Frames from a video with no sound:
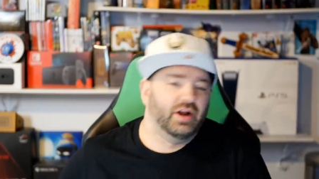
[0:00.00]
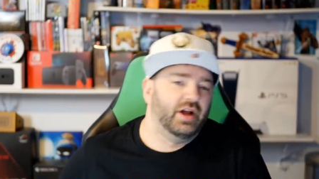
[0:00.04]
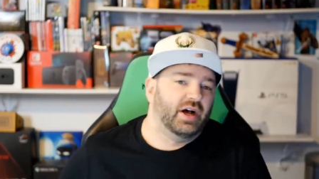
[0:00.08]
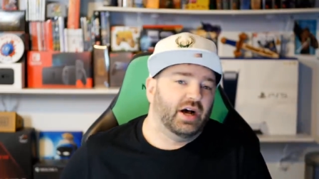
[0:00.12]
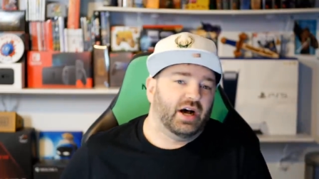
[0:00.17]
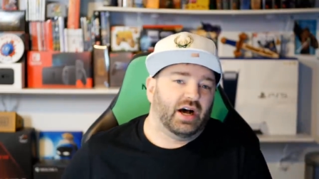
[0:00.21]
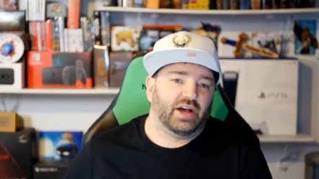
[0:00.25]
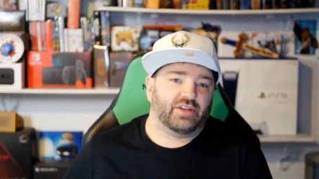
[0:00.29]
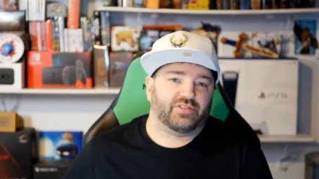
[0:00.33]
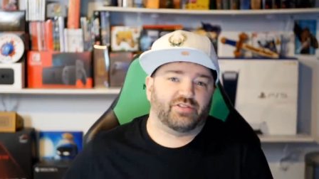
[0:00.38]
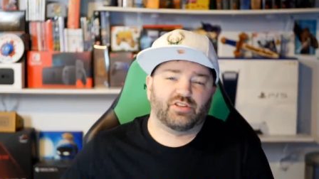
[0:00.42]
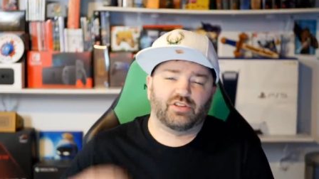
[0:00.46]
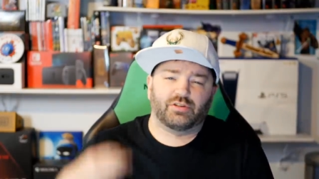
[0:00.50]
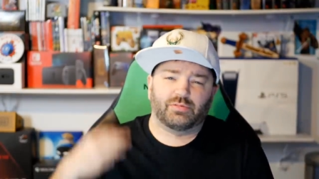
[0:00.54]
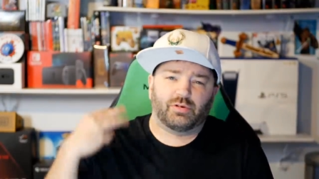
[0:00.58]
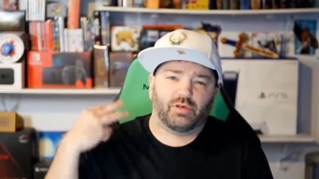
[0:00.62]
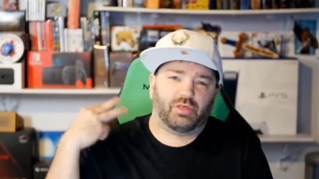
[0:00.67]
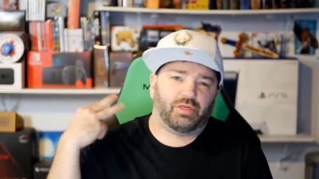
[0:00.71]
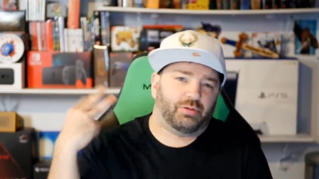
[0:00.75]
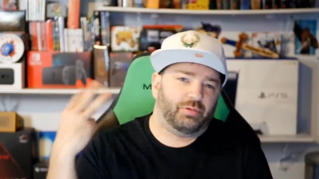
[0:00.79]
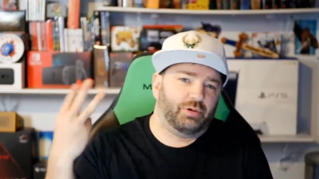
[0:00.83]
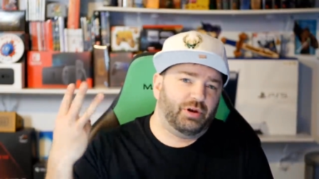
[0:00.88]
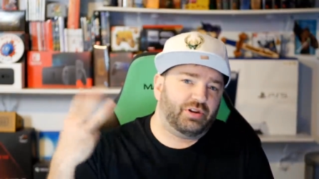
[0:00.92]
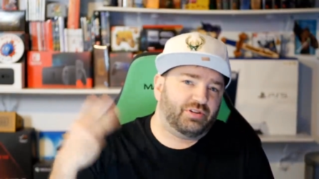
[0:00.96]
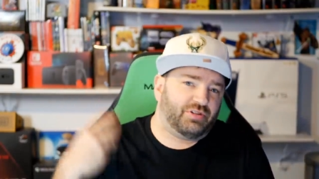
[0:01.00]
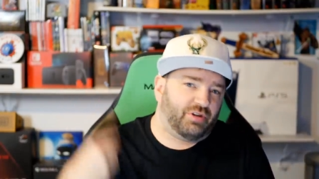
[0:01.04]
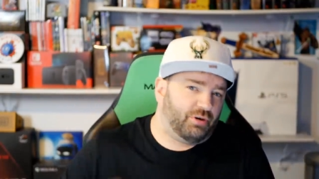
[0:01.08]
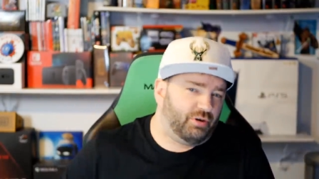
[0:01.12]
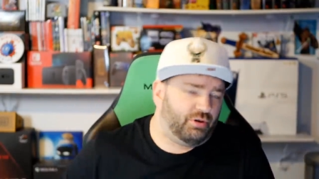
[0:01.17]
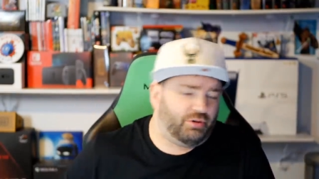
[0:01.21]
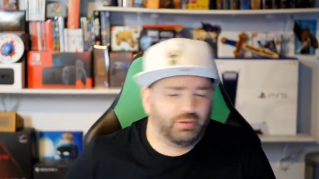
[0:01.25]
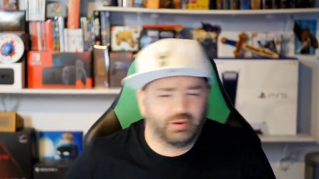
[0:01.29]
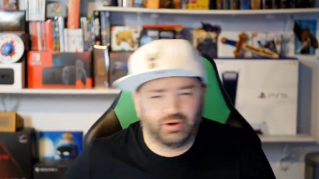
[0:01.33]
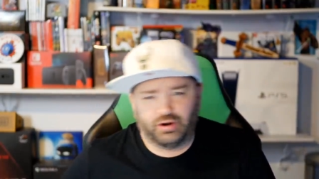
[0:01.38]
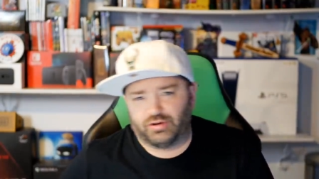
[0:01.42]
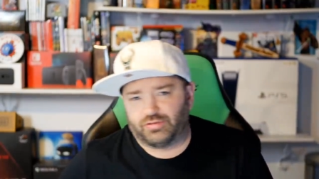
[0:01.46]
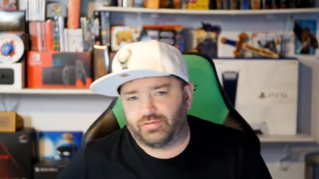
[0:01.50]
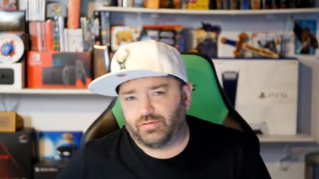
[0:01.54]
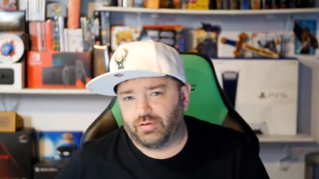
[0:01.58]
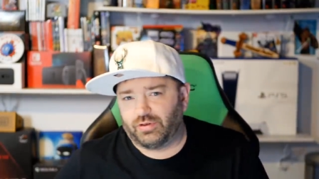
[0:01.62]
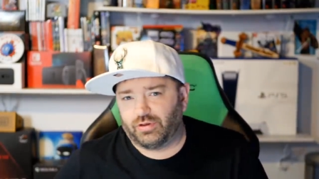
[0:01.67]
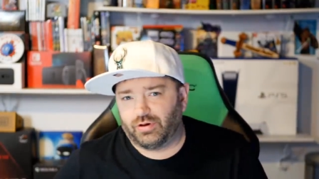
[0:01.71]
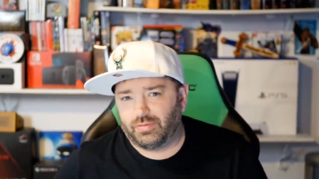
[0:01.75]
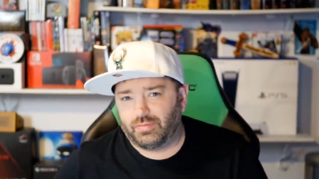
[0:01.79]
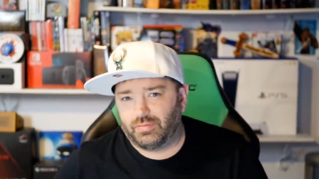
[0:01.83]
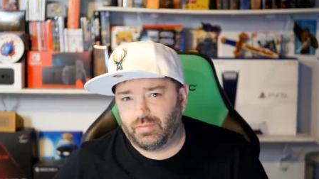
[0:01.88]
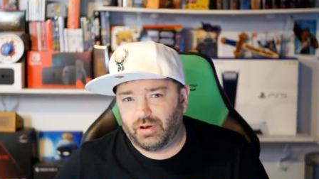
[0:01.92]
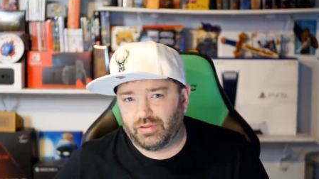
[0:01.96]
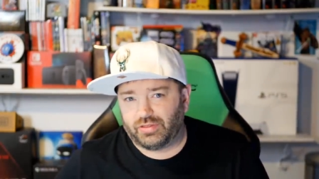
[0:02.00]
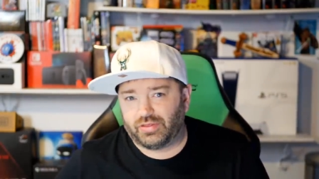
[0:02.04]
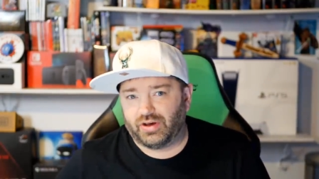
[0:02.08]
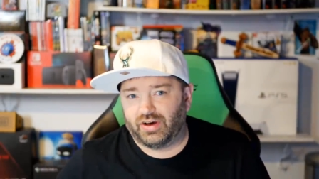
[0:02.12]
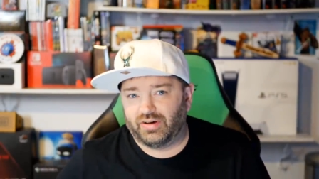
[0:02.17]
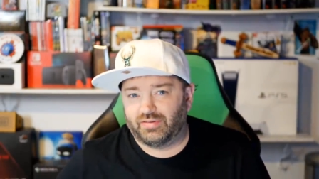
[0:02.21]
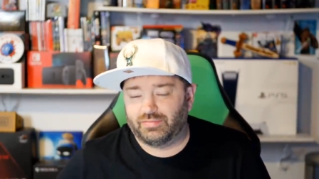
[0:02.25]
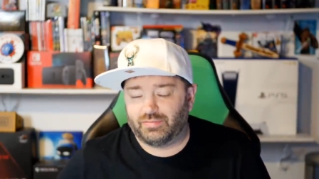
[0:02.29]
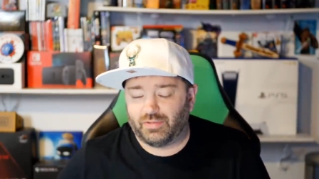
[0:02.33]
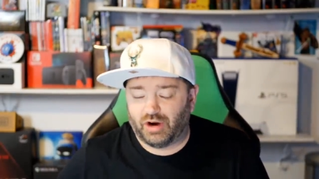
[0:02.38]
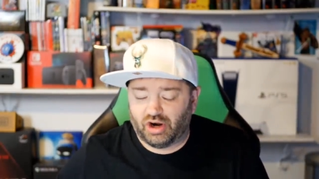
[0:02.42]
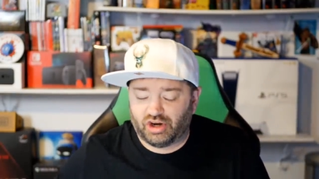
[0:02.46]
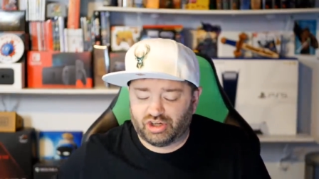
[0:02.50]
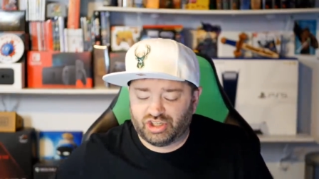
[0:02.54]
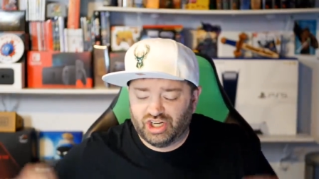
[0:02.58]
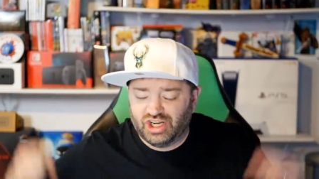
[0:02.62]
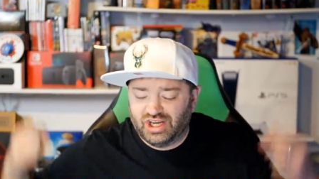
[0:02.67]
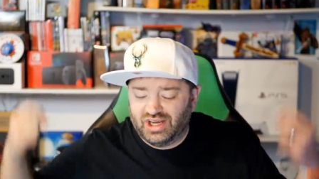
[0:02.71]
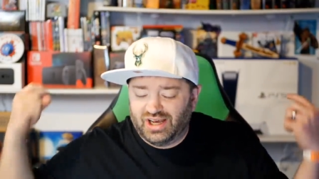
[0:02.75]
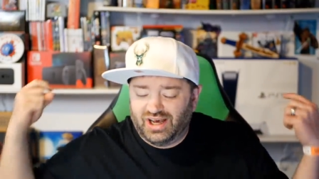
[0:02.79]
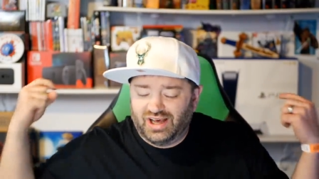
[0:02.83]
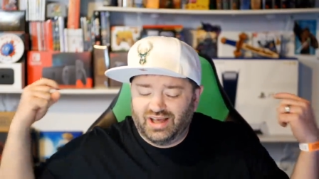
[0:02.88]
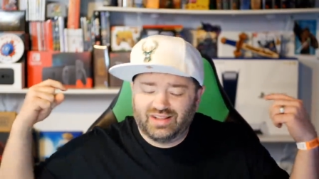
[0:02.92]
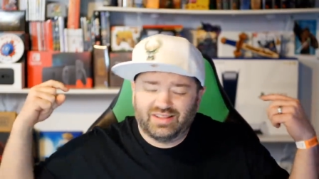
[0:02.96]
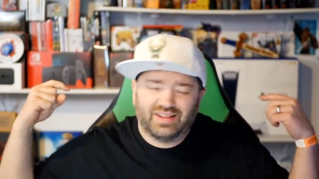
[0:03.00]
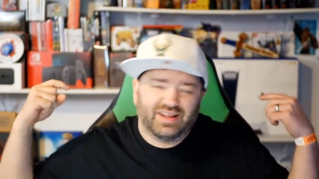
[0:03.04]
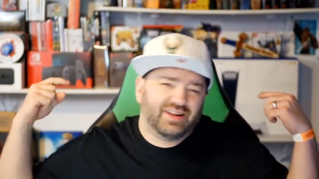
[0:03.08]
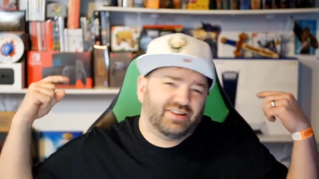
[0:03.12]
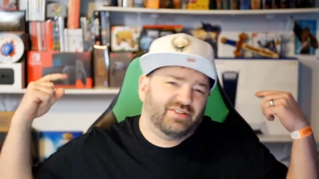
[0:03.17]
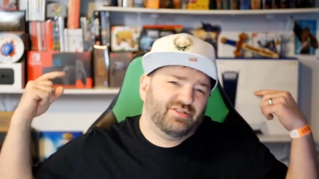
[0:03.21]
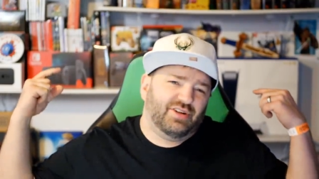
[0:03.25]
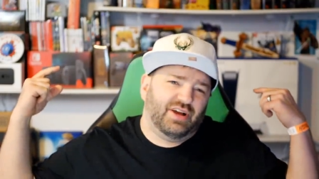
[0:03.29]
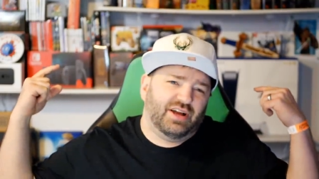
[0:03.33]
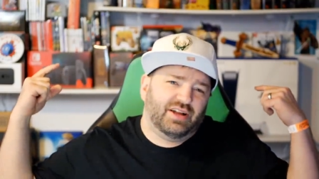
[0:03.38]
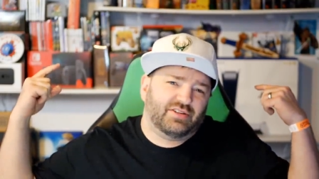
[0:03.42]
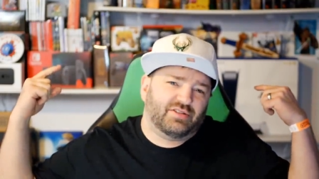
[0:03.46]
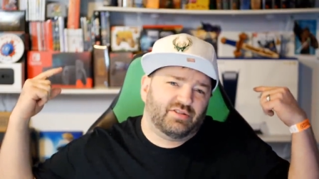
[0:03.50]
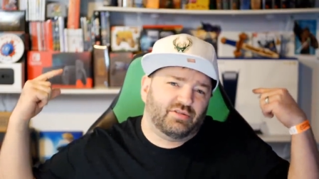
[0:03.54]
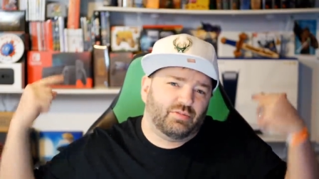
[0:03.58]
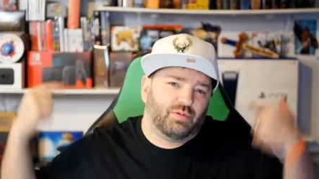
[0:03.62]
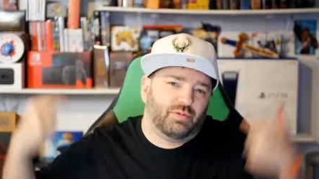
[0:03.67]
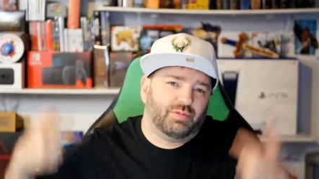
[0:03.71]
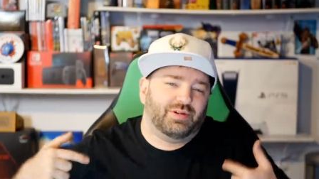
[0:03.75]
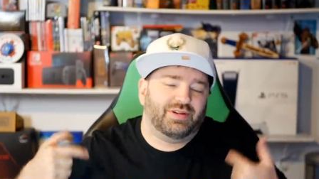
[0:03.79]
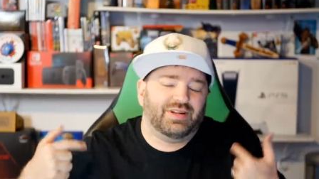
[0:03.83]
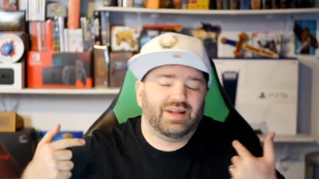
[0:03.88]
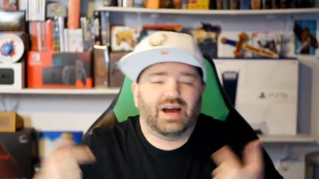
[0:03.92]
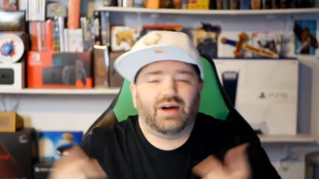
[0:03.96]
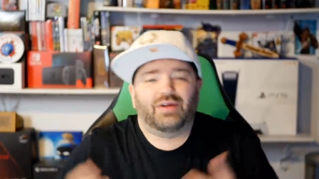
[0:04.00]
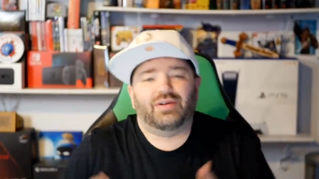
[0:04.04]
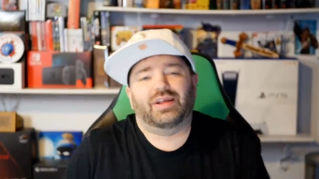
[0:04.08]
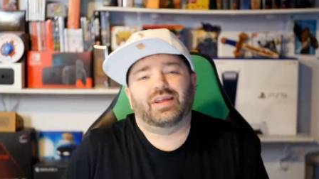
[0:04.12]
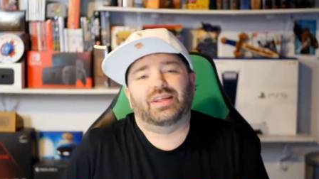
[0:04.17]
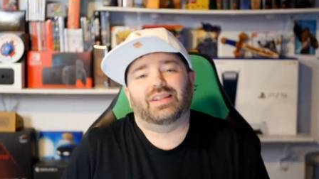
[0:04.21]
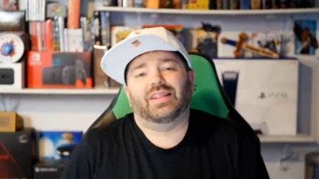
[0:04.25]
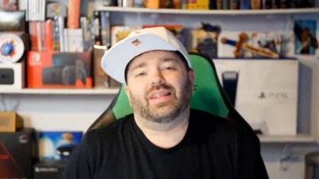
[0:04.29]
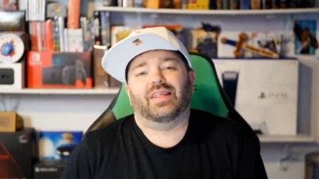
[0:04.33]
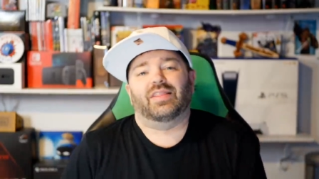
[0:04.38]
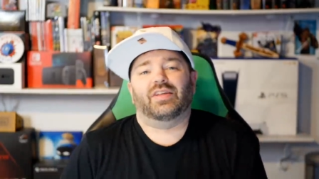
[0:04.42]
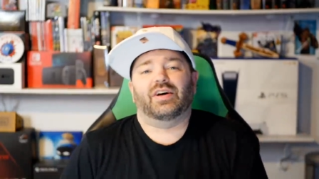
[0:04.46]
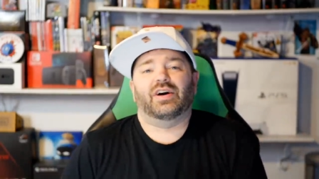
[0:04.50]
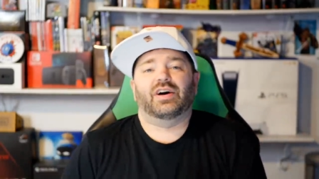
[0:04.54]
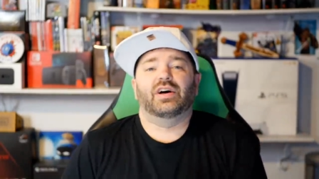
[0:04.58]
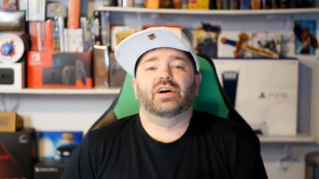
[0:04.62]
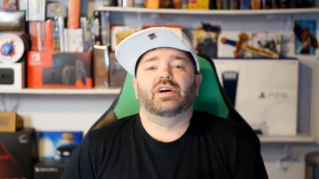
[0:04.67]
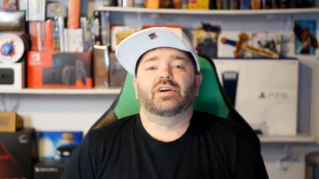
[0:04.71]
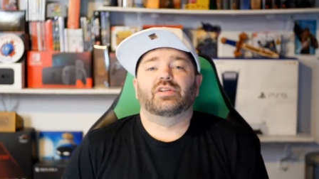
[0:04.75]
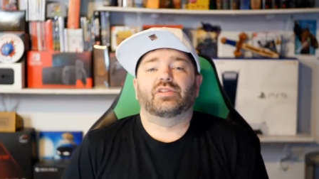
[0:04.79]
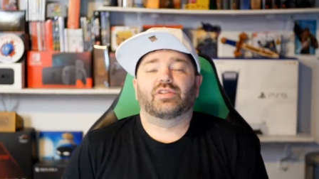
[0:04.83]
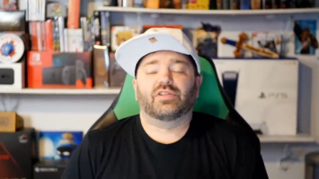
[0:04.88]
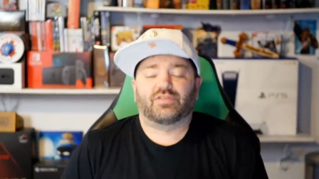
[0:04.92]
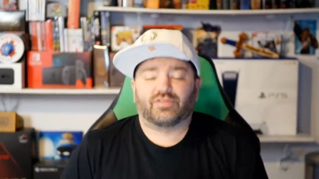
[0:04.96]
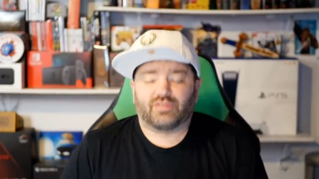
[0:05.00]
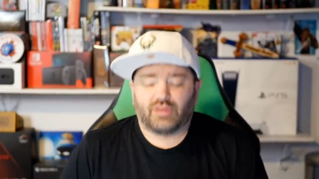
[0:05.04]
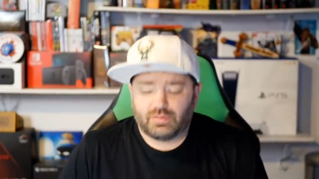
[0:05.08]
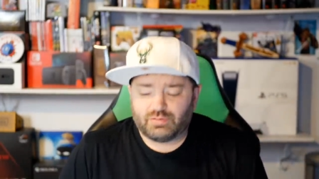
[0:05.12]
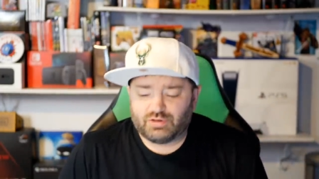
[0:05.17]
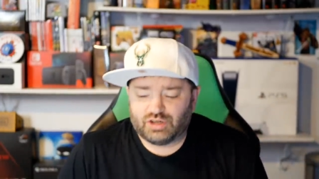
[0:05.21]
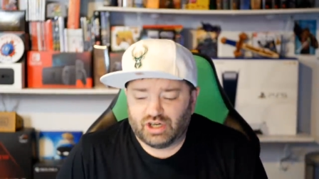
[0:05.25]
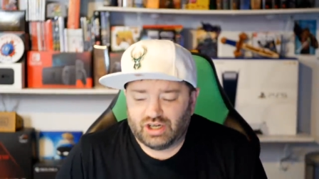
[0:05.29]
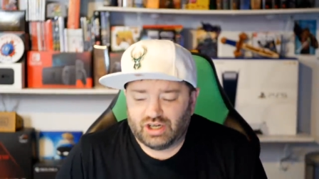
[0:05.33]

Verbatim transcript: Uh, so there'll be three total winners for the month of March. A link to enter will be down in the description.